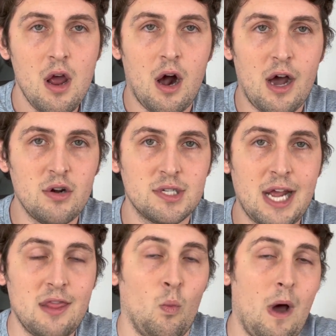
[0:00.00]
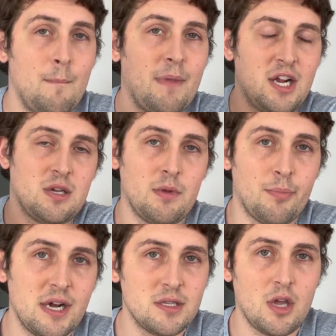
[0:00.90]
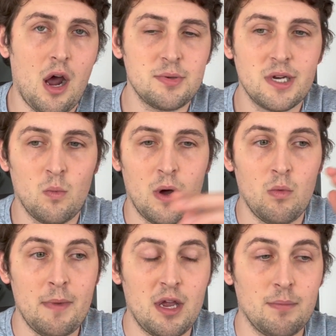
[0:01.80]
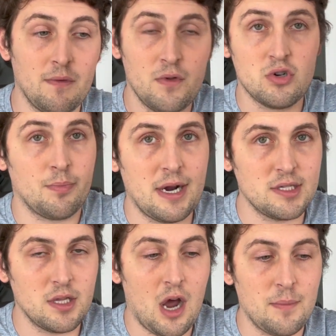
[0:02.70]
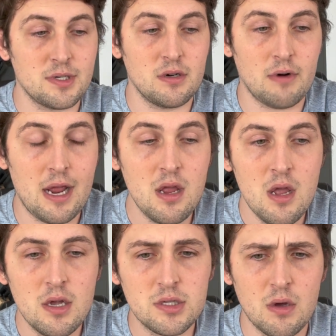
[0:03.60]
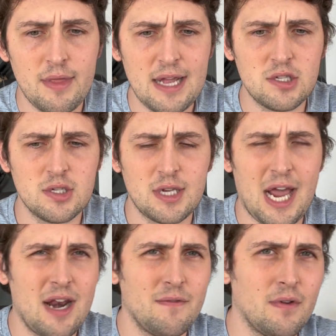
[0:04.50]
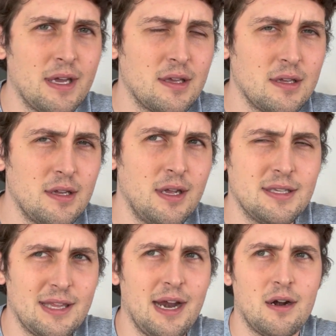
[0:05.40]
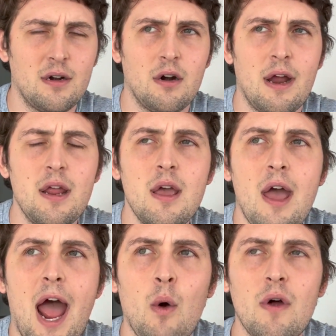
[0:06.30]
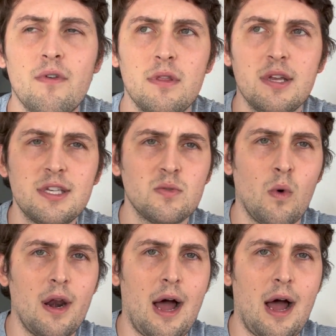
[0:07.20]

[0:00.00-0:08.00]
understand what makes up the price of the option and what will make up the future price of the option, right? So that's just kind of like it's there, all right. However, this is what